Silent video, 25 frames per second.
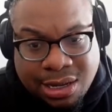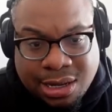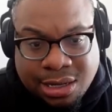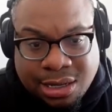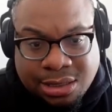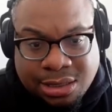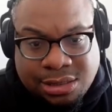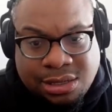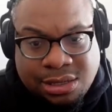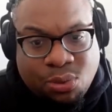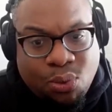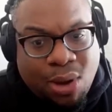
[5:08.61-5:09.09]

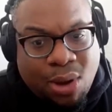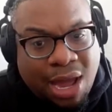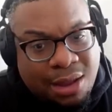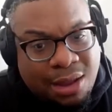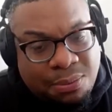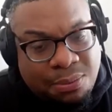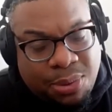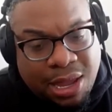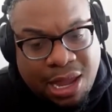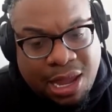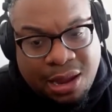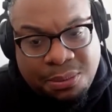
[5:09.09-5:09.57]
some white
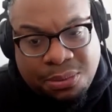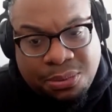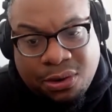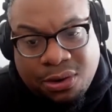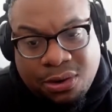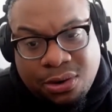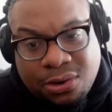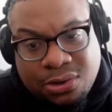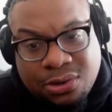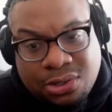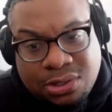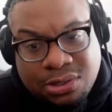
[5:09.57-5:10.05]

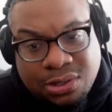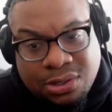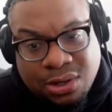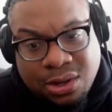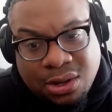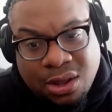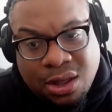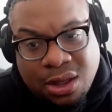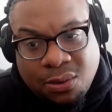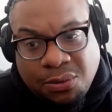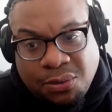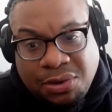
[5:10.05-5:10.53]
papers.
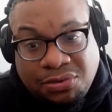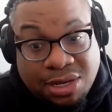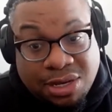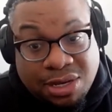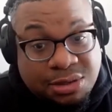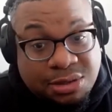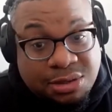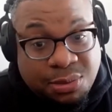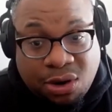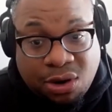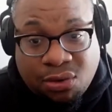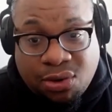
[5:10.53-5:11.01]
We've done
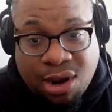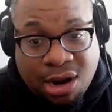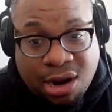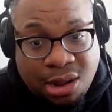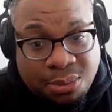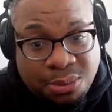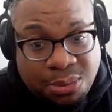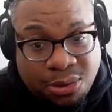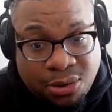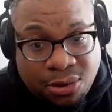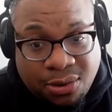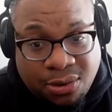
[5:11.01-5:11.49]
some
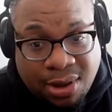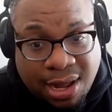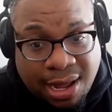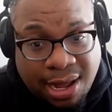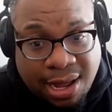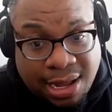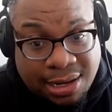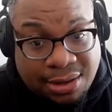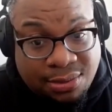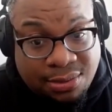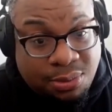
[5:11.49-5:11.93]
incredible uh,